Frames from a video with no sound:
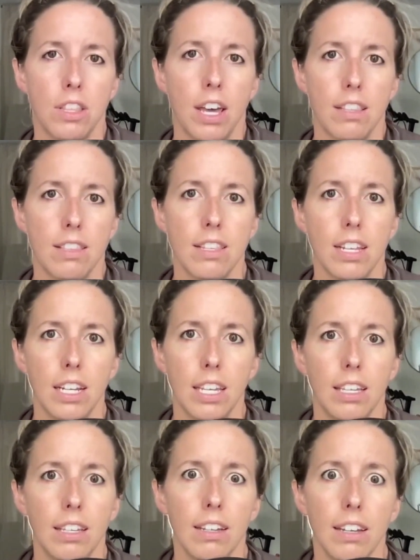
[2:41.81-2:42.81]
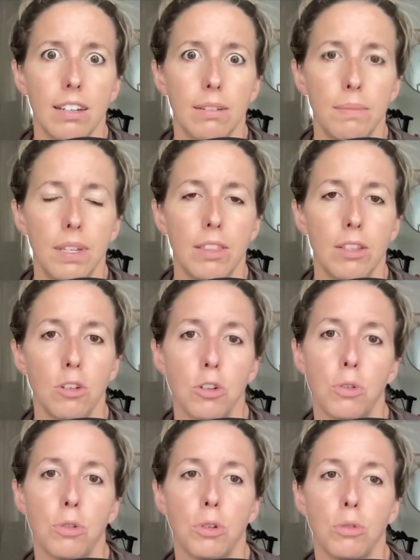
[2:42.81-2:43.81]
that study in the
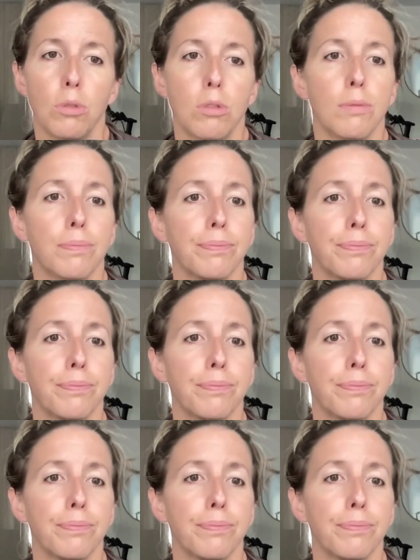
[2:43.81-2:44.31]
show notes.